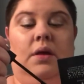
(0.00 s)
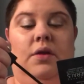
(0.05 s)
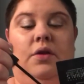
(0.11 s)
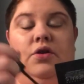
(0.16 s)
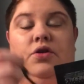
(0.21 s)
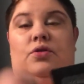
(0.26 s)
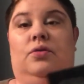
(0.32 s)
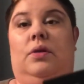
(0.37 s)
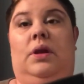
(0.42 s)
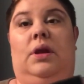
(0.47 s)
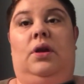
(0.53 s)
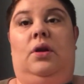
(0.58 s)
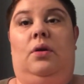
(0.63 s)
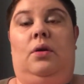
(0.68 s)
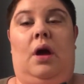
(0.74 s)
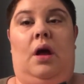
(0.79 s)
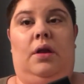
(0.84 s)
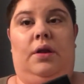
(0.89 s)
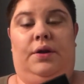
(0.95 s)
there's really no
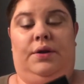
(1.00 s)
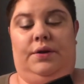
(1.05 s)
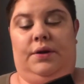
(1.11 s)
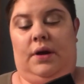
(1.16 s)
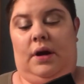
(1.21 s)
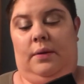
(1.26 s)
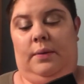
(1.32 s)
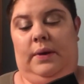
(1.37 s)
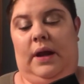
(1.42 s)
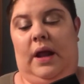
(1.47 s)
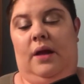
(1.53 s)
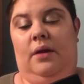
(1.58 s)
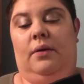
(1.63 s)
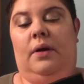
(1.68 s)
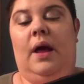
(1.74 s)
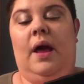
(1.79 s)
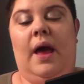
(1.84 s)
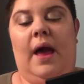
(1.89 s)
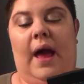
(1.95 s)
color. I mean,
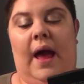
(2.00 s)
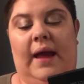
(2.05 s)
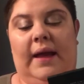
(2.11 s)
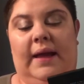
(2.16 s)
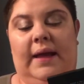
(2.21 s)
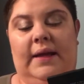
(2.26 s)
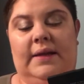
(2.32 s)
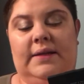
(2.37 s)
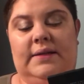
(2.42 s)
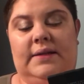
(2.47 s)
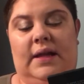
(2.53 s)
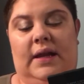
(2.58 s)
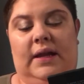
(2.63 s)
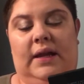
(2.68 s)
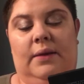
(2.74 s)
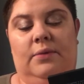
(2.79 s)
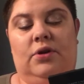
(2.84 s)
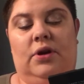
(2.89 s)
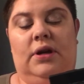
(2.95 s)
I can't decide. I
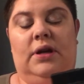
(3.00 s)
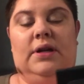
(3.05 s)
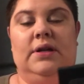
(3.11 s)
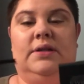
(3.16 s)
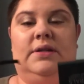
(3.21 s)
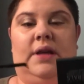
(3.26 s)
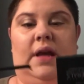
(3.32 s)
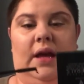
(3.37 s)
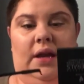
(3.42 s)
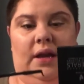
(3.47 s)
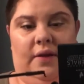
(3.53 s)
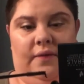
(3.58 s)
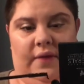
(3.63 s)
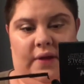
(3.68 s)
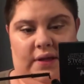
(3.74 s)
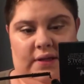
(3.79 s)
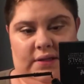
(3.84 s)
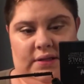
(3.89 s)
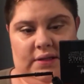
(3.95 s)
keep trying to decide if
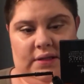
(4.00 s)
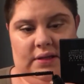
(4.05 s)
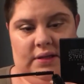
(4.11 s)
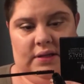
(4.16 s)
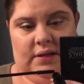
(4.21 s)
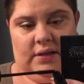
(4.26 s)
it's